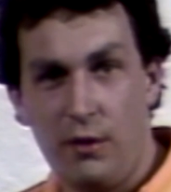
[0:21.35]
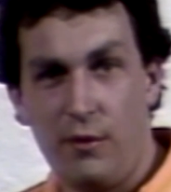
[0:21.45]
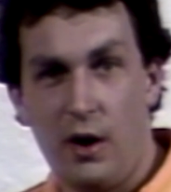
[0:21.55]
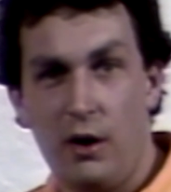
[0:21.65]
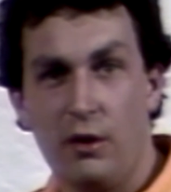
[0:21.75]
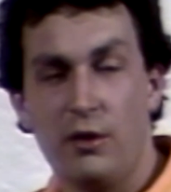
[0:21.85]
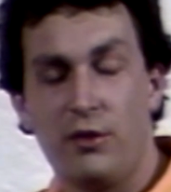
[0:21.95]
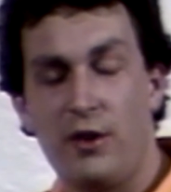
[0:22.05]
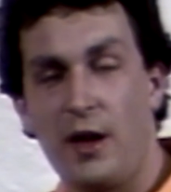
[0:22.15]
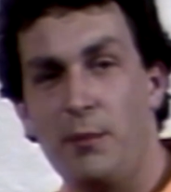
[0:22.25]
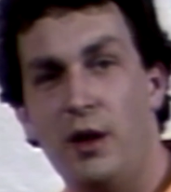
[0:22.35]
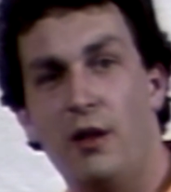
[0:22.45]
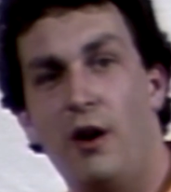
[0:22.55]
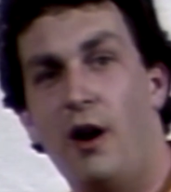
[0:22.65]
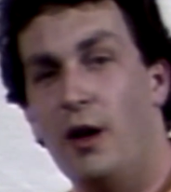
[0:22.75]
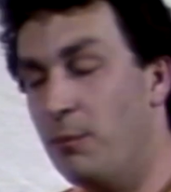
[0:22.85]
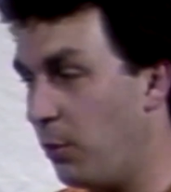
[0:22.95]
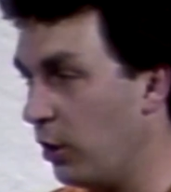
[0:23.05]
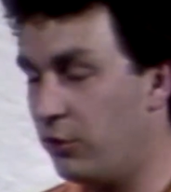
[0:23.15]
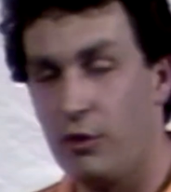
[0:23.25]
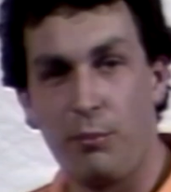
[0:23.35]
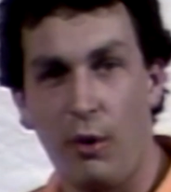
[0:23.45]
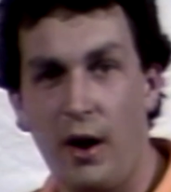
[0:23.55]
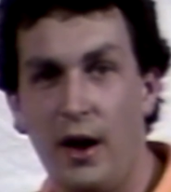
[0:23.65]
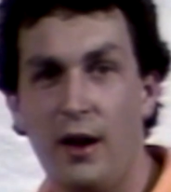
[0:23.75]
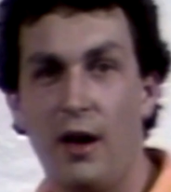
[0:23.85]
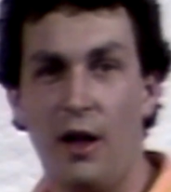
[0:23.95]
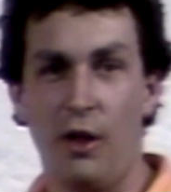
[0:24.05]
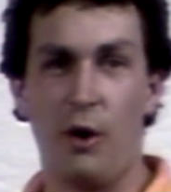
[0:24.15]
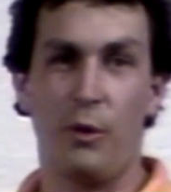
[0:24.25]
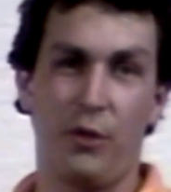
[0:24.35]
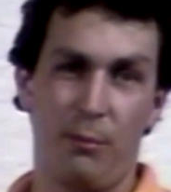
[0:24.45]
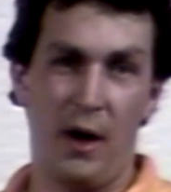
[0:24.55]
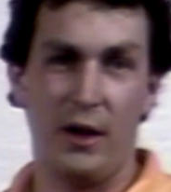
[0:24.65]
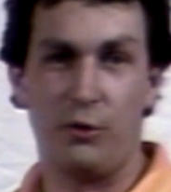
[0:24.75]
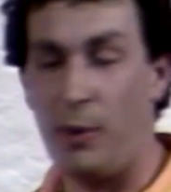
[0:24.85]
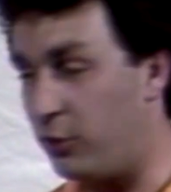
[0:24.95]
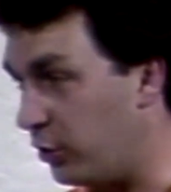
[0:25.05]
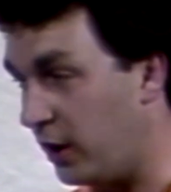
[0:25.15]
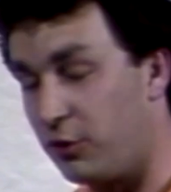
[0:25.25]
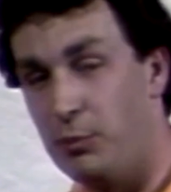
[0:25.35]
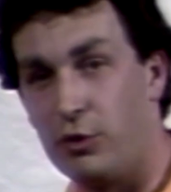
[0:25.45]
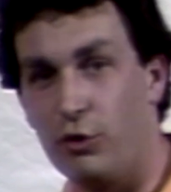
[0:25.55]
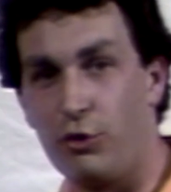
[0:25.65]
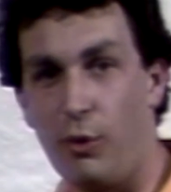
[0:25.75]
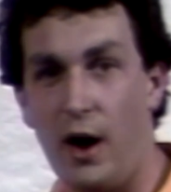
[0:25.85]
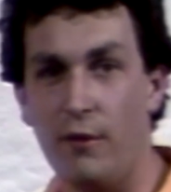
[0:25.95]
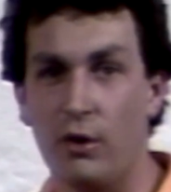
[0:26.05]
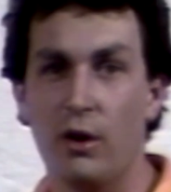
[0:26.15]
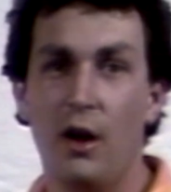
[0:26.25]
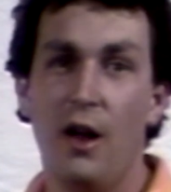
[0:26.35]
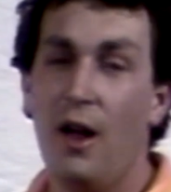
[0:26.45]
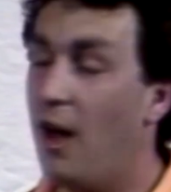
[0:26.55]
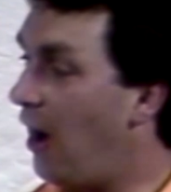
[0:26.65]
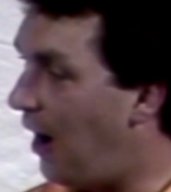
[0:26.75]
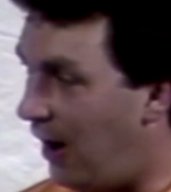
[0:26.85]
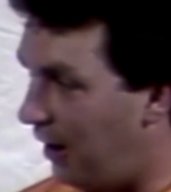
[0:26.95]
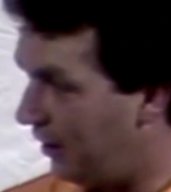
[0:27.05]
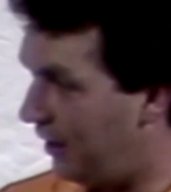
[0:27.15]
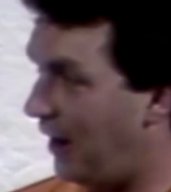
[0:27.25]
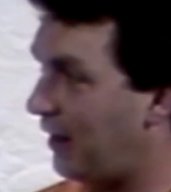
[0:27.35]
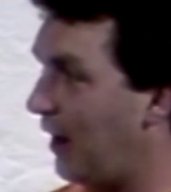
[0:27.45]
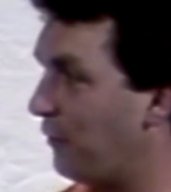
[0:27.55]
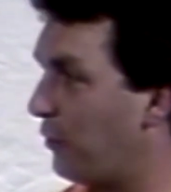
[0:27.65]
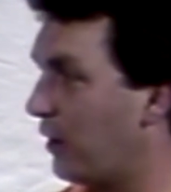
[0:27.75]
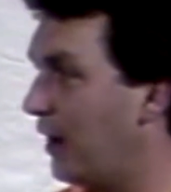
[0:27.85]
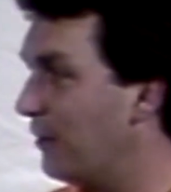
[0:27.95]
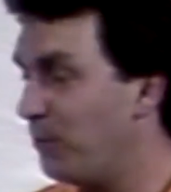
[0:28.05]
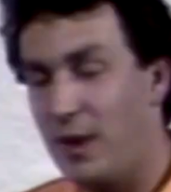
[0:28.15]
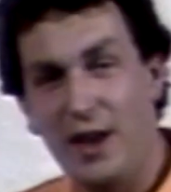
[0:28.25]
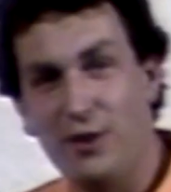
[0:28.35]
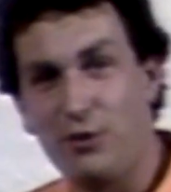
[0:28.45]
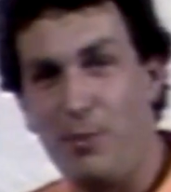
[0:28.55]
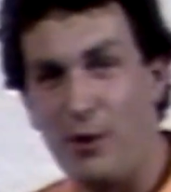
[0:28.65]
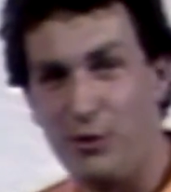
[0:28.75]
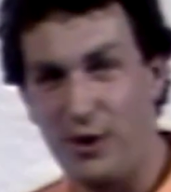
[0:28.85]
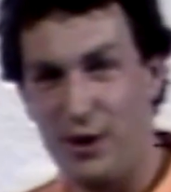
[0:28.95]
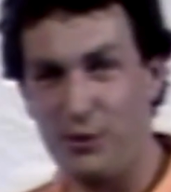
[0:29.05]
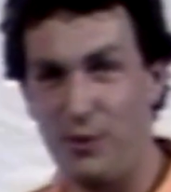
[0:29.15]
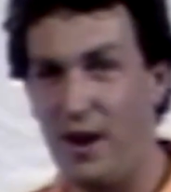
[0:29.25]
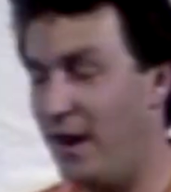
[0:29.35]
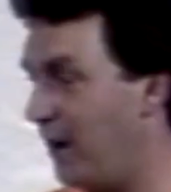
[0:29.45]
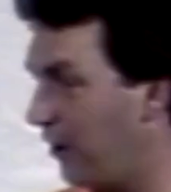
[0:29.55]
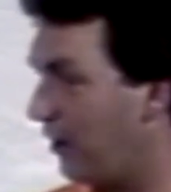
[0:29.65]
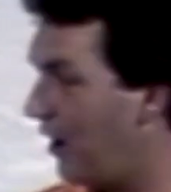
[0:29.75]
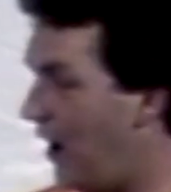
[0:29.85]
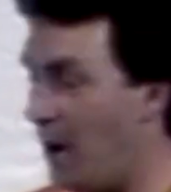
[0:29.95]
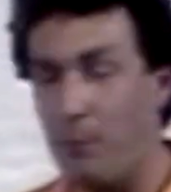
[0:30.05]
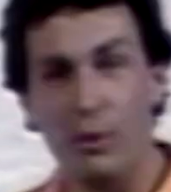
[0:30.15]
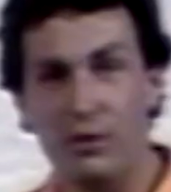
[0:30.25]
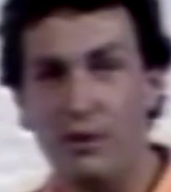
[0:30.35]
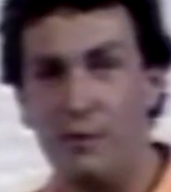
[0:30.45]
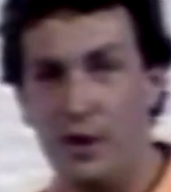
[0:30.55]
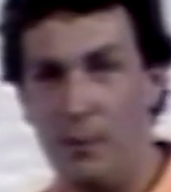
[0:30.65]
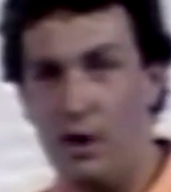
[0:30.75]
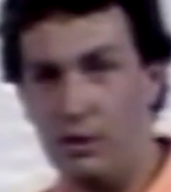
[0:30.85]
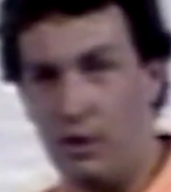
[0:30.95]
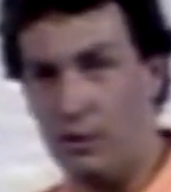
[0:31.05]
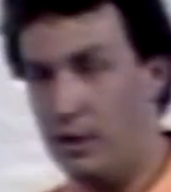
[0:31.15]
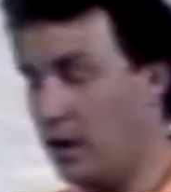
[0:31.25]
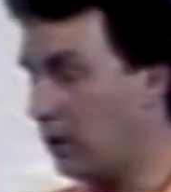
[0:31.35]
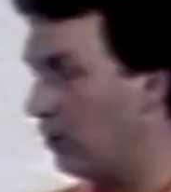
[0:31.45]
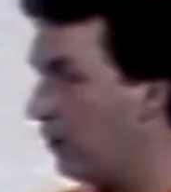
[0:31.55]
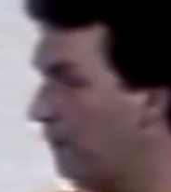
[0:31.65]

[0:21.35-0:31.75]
of our segment on birds of prey, along with my special guest, Mr. Shriver. Uh, and I can't forget his special guest right here, Empress, the female golden eagle.